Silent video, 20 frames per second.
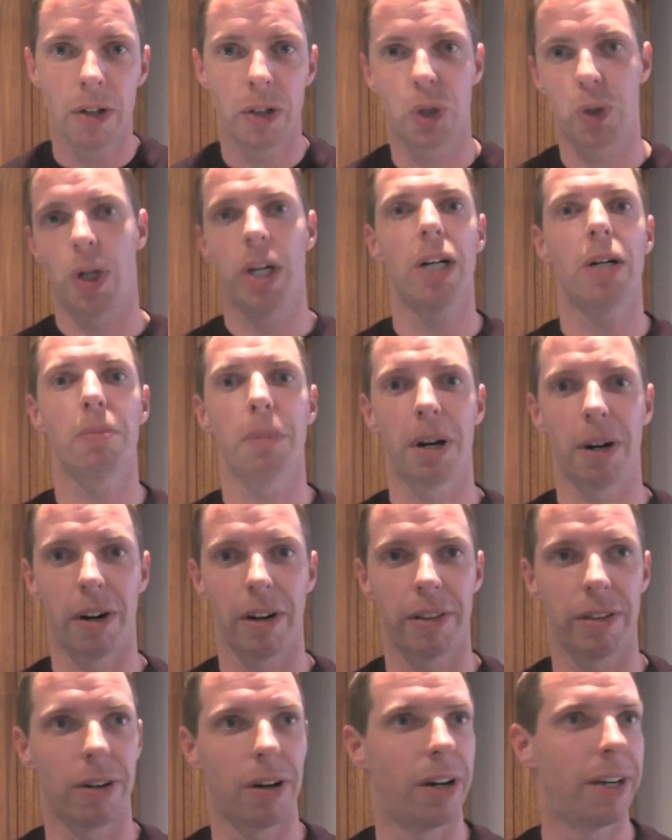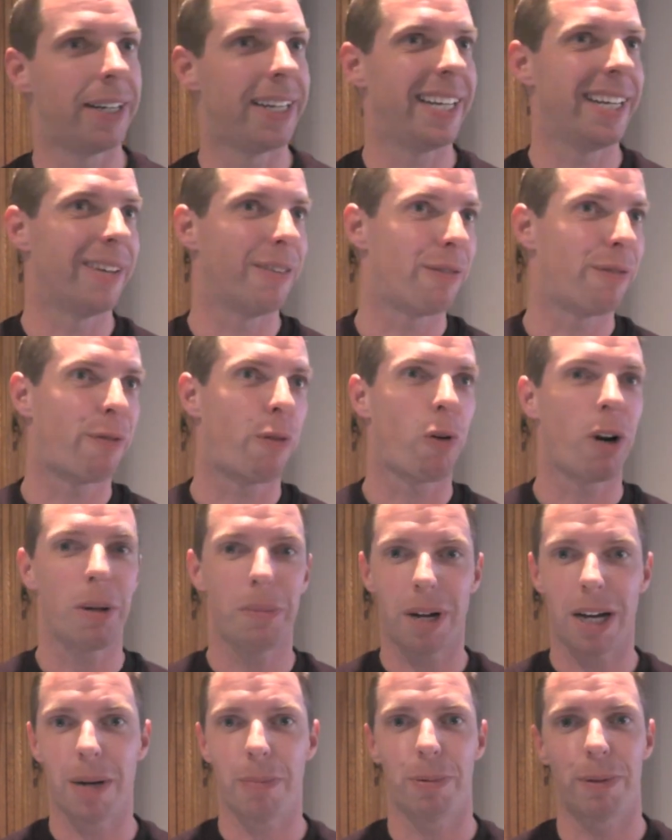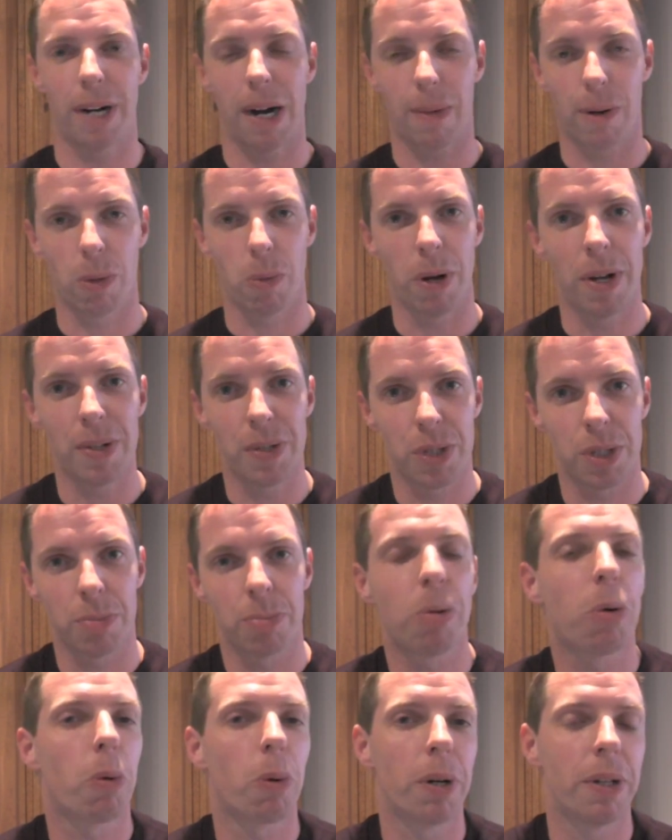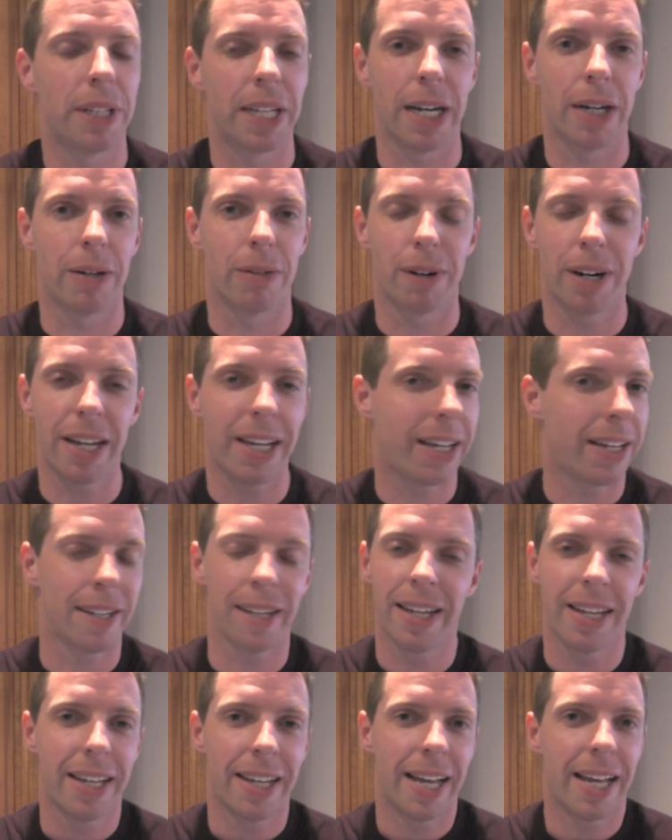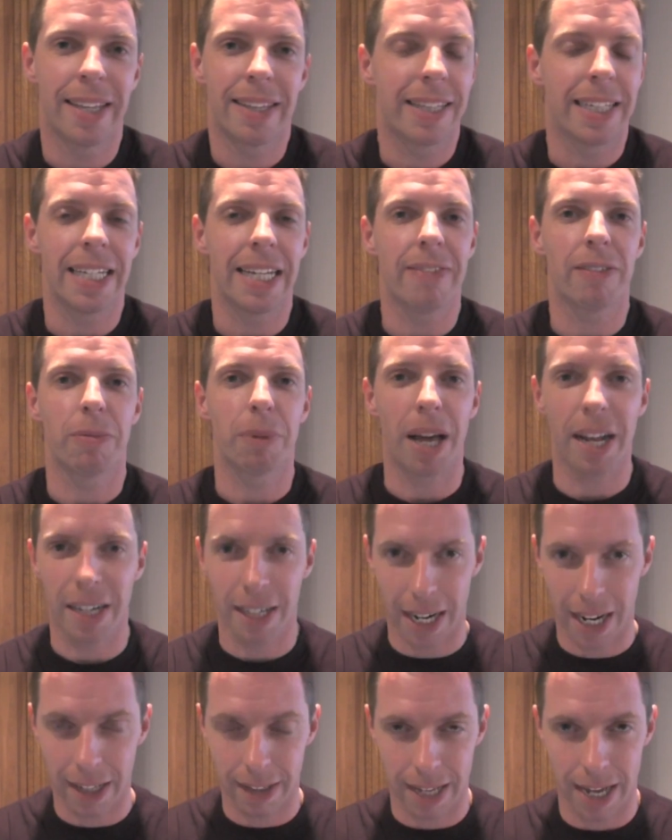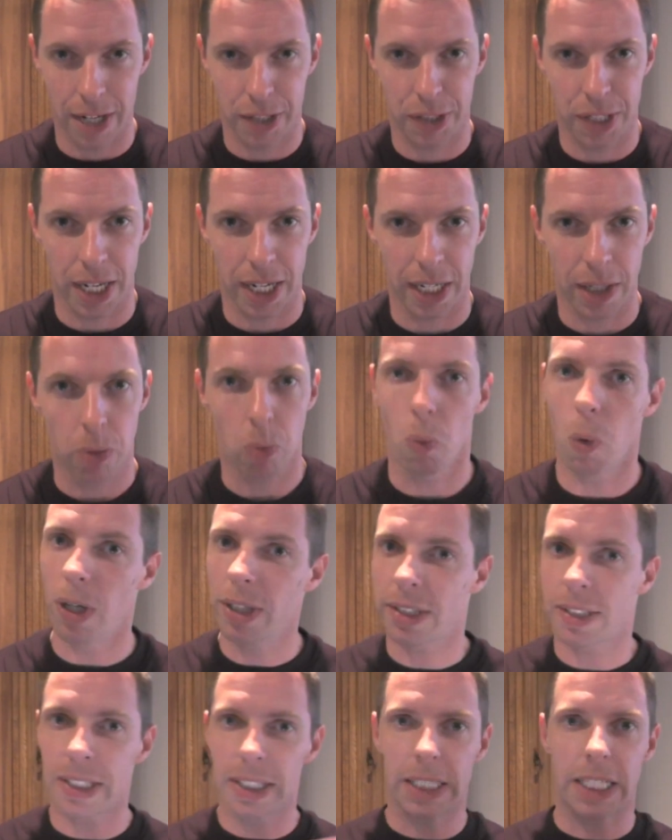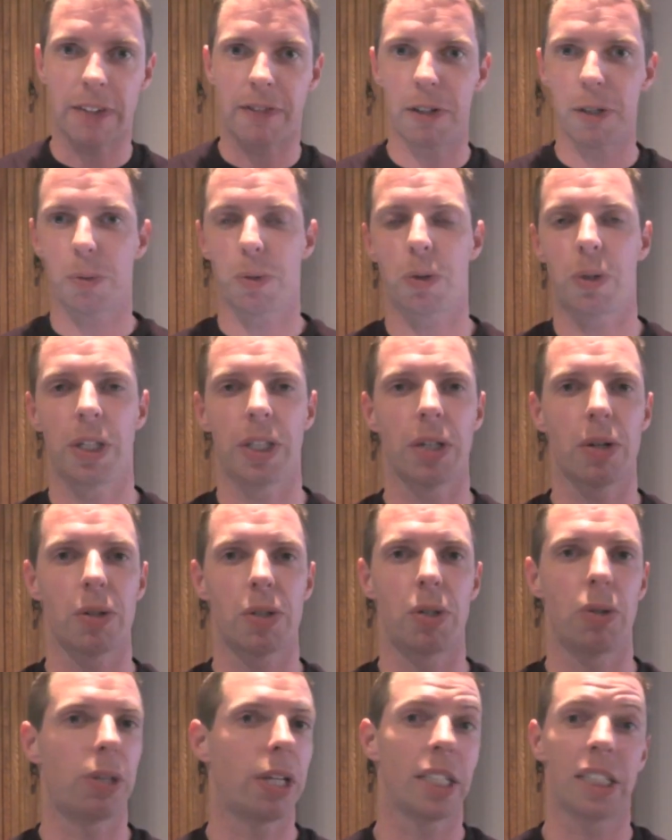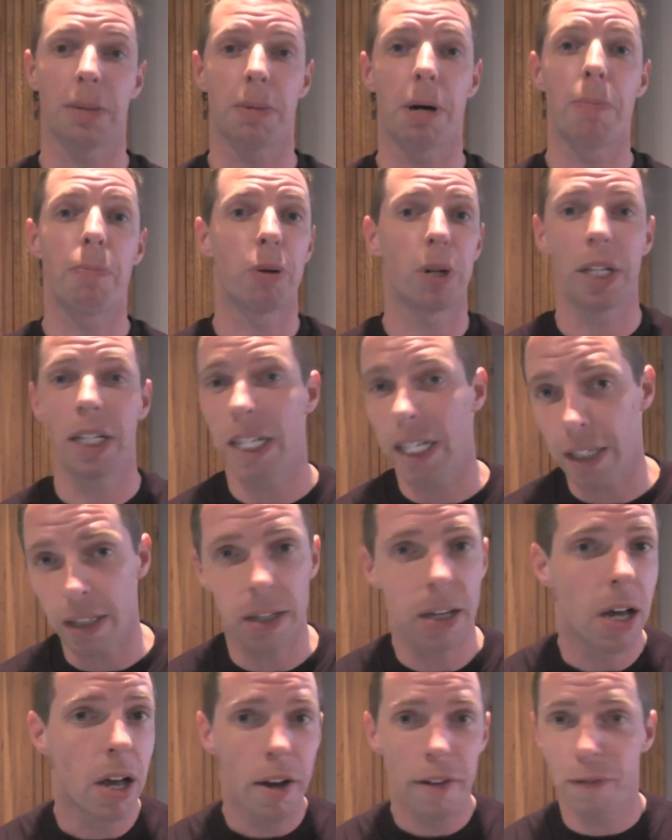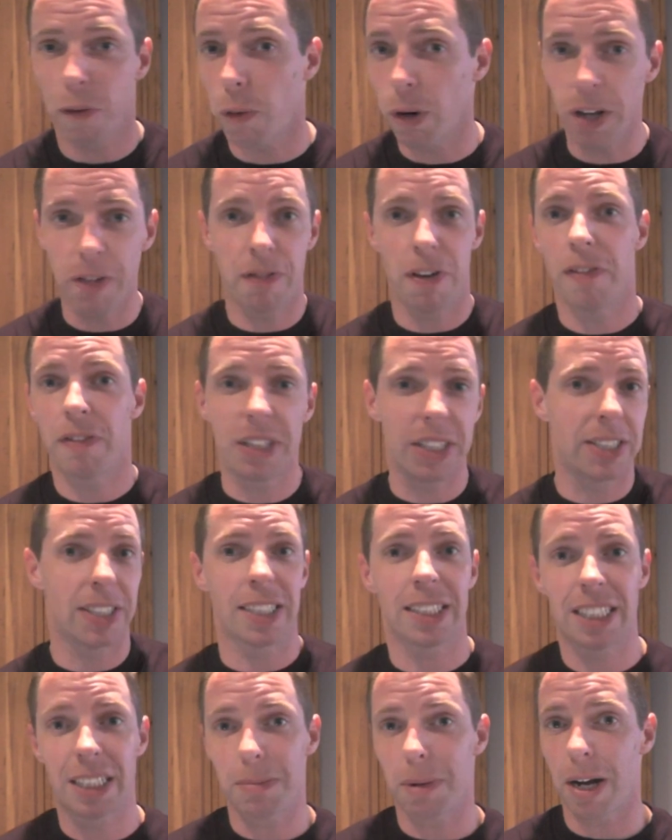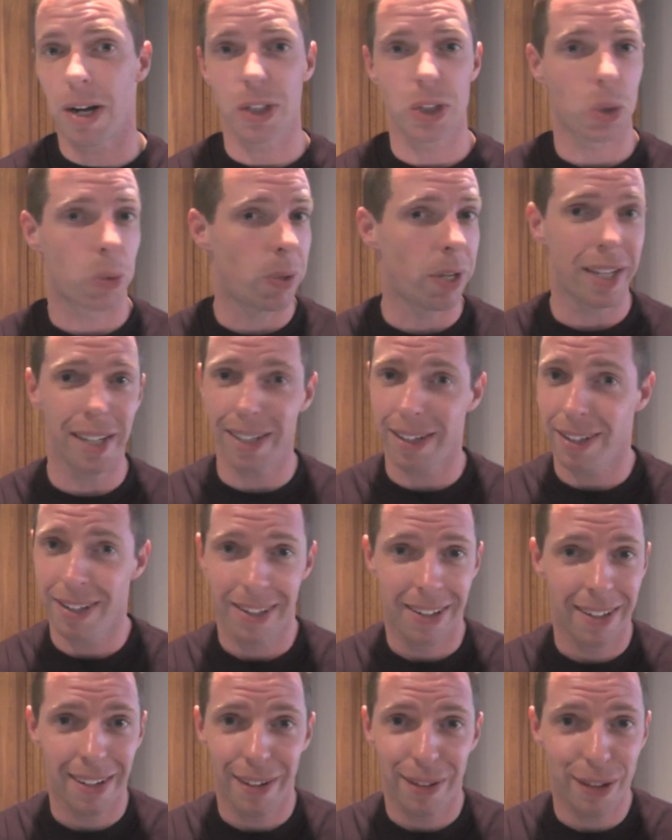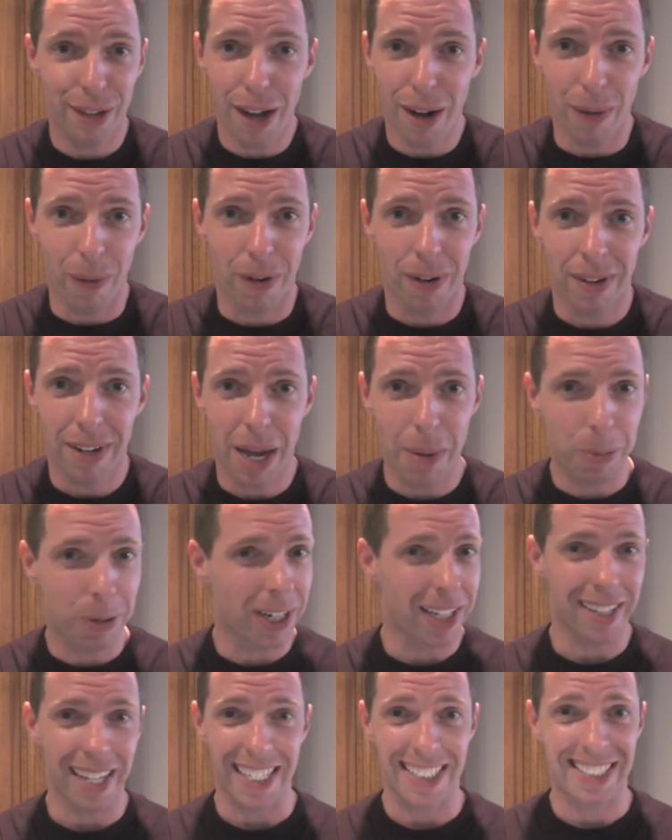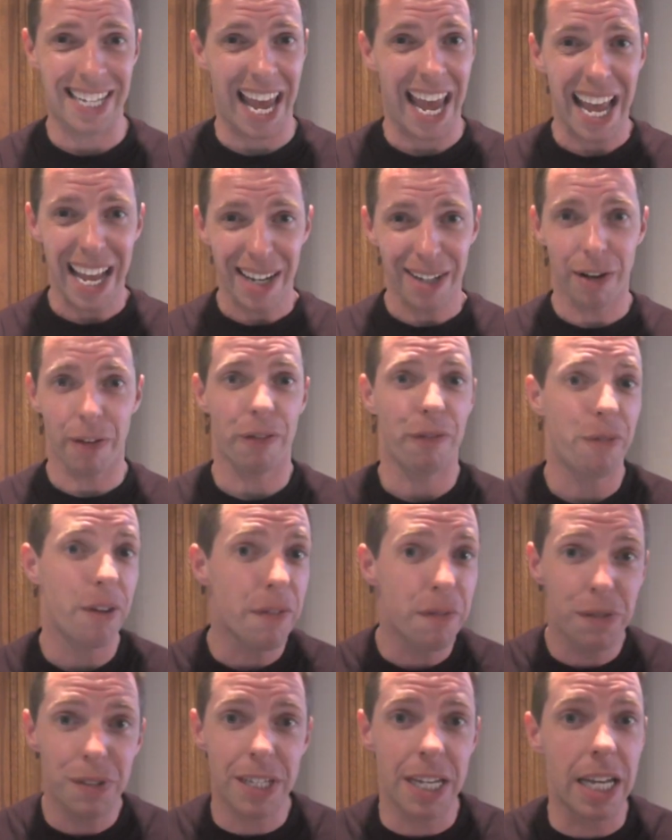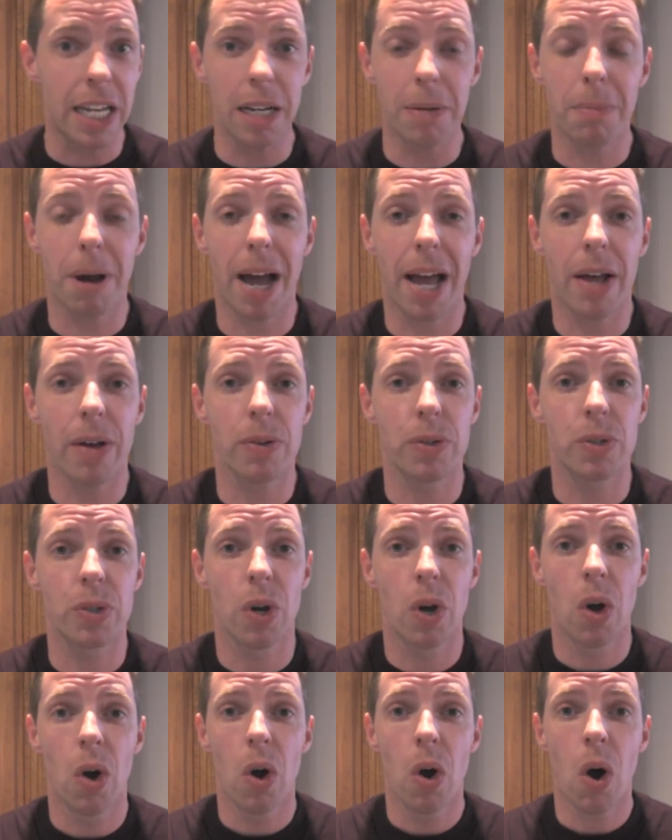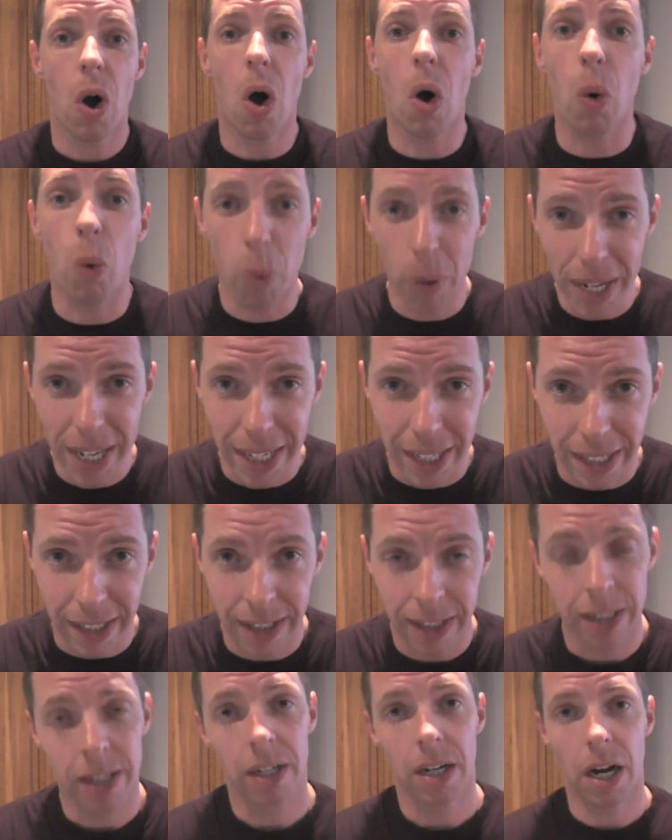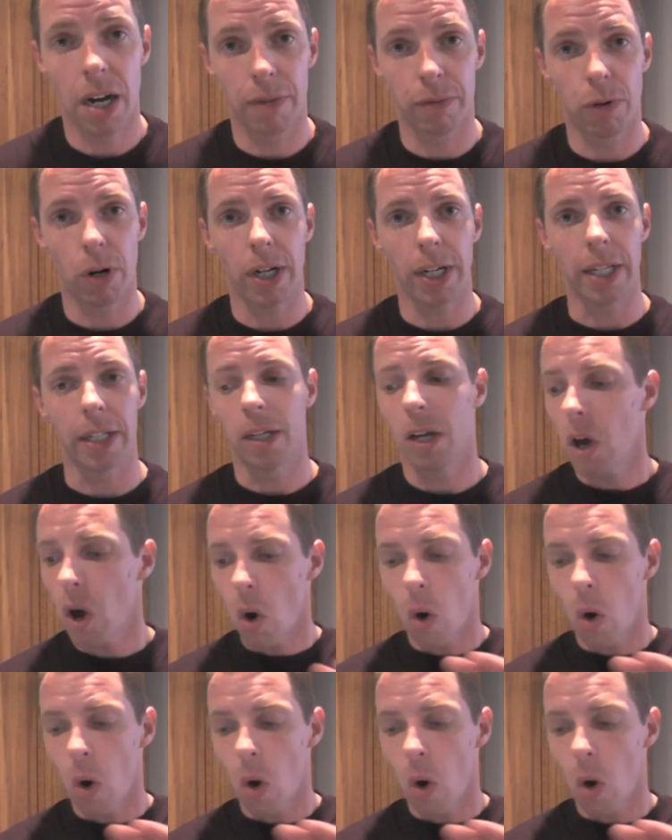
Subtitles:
trail marathon in 40-mile-per-hour winds and pouring down rain, and didn't even bat an eyelash at it. What's the difference between those two things? Am I putting in 40, 50, 60 miles a week? No, I'm putting in like 10 to 15 miles a week of running.